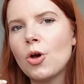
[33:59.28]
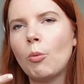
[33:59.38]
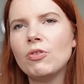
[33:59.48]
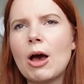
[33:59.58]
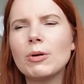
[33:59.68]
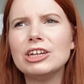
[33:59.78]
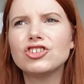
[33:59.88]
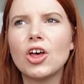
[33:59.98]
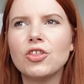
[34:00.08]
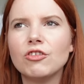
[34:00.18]
Without
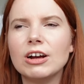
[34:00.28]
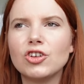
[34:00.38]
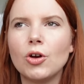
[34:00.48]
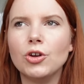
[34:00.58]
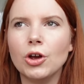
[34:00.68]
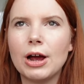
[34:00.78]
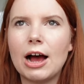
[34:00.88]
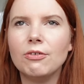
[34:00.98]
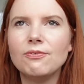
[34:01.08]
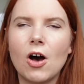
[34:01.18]
each other, I don't know
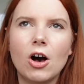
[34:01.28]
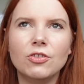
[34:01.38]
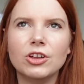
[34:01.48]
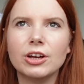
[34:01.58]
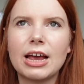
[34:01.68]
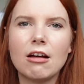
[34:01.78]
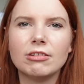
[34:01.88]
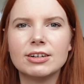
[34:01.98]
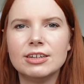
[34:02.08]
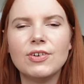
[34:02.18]
how far the
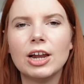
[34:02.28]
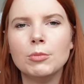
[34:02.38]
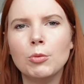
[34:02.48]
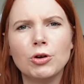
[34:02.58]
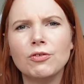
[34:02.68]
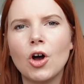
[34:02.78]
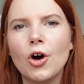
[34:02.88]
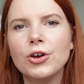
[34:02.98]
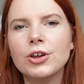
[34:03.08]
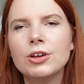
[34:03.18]
character development would have
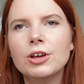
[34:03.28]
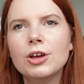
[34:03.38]
gone,